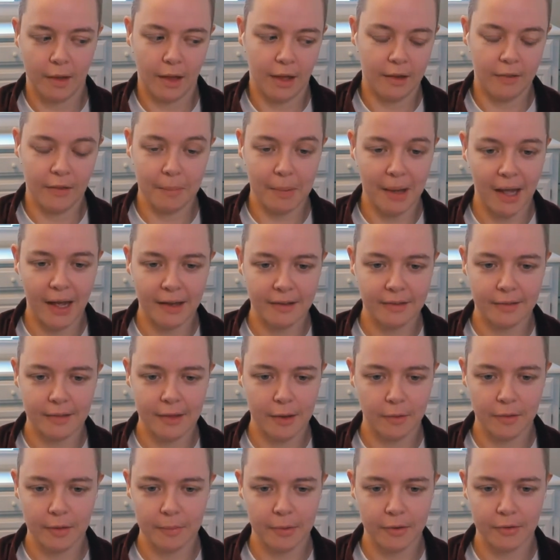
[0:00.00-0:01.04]
in the past the
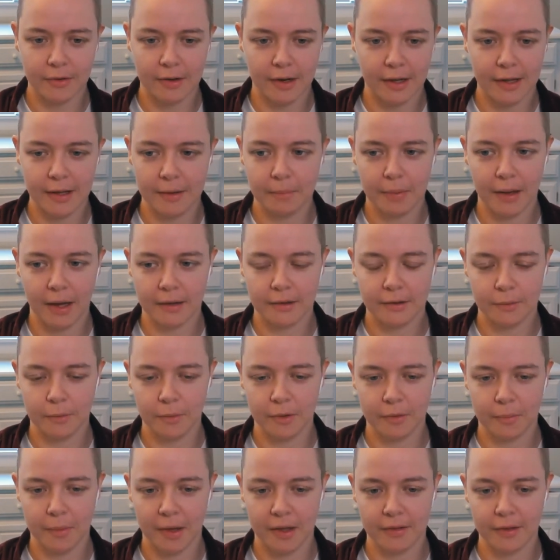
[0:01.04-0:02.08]
only person i impacted
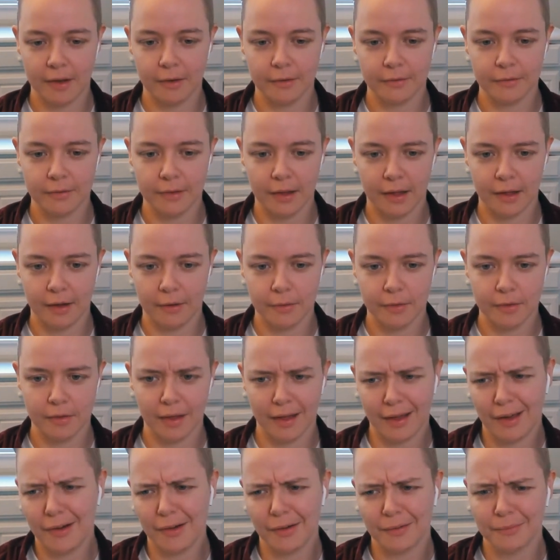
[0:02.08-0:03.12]
was myself like i was
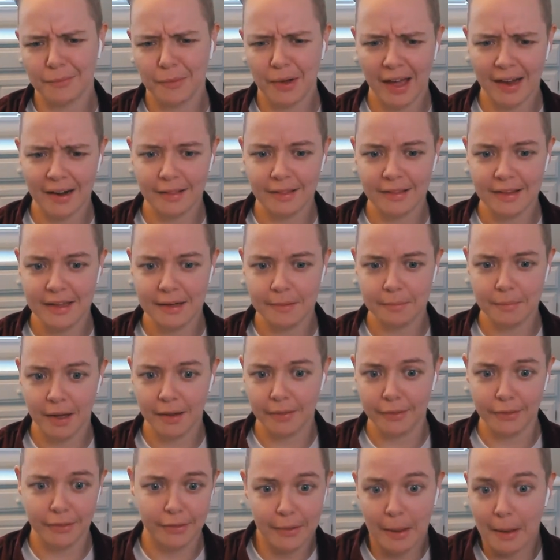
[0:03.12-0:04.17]
like oh we had a lean
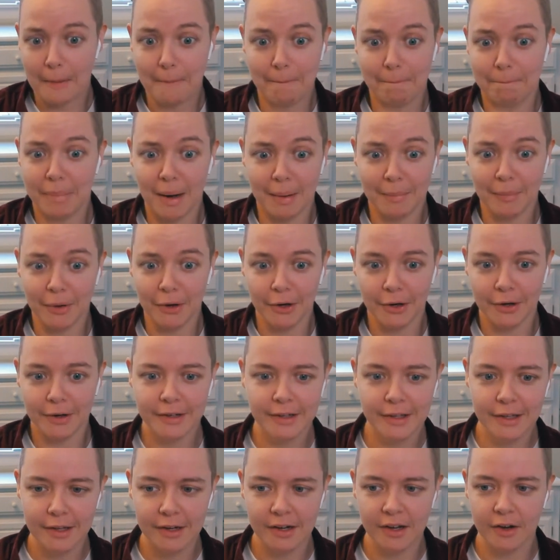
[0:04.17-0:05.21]
month bummer
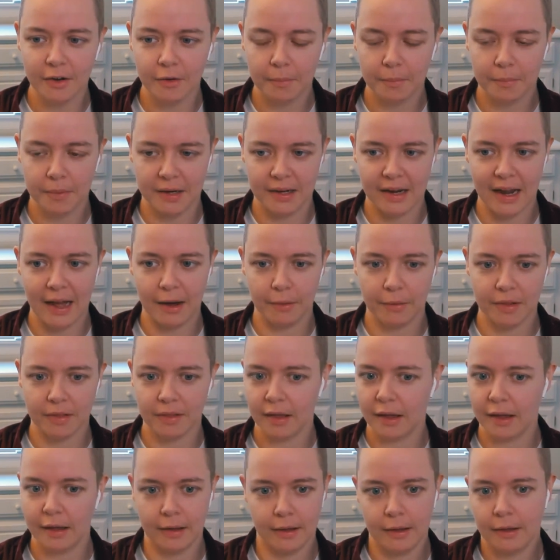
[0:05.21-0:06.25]
you know but now it's
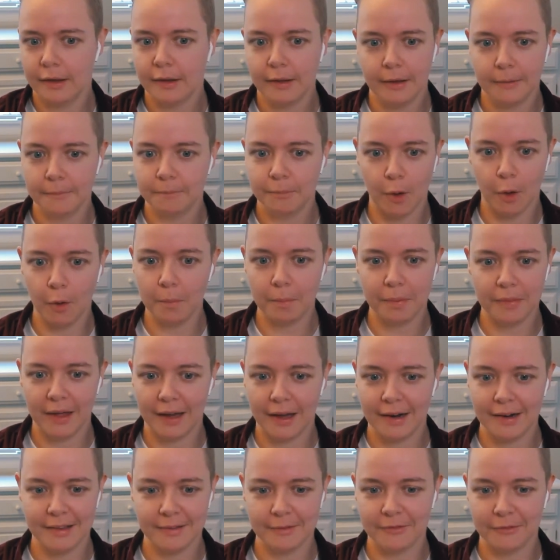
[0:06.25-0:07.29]
like nope
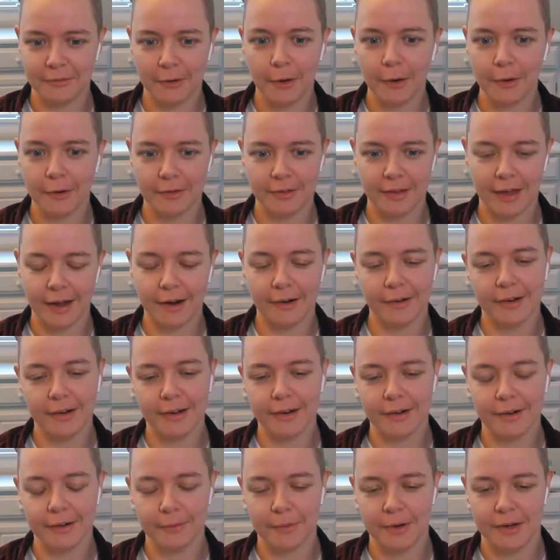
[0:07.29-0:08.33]
that is far
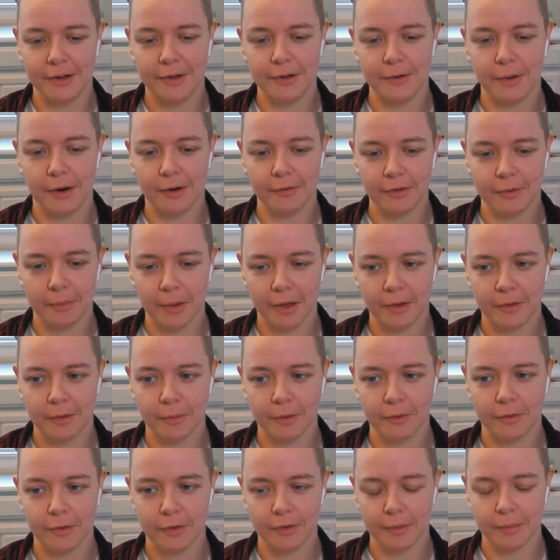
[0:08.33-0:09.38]
scarier when you are responsible
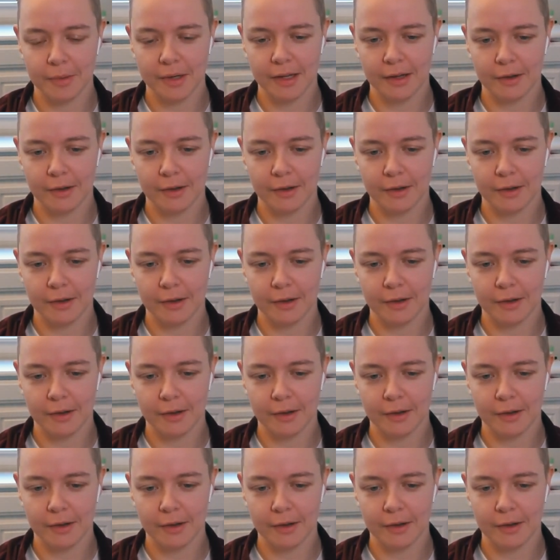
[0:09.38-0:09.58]
for somebody